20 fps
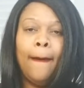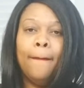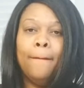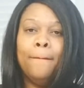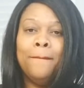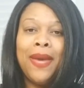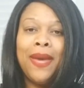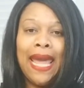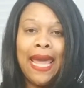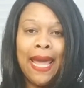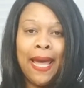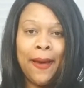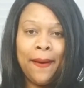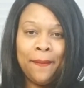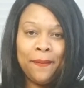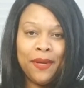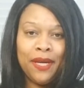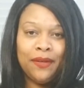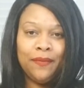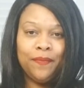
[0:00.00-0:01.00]

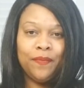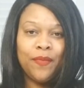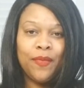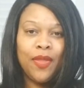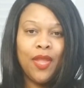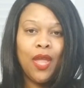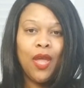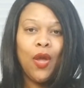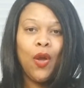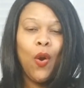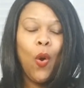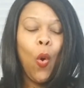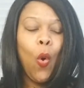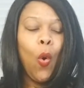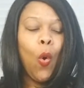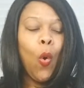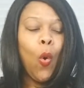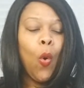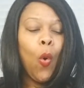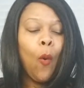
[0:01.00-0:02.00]
ma'am,
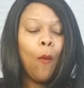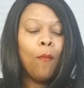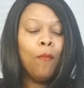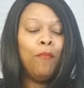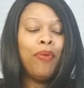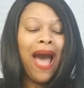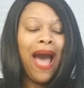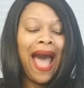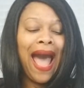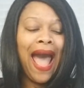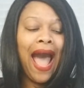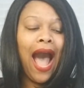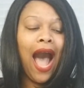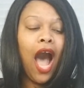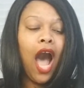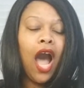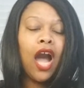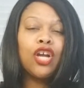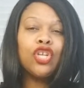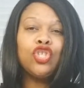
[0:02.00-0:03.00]
by
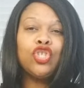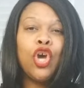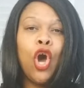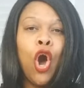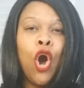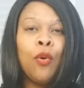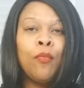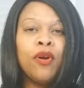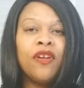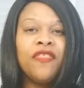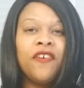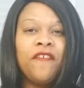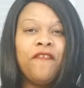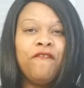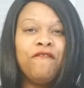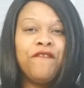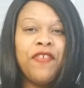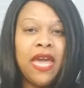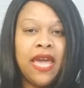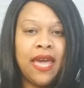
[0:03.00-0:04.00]
October the
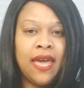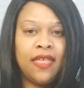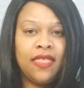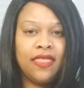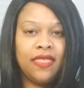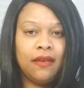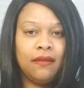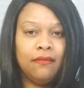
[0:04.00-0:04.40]
5th,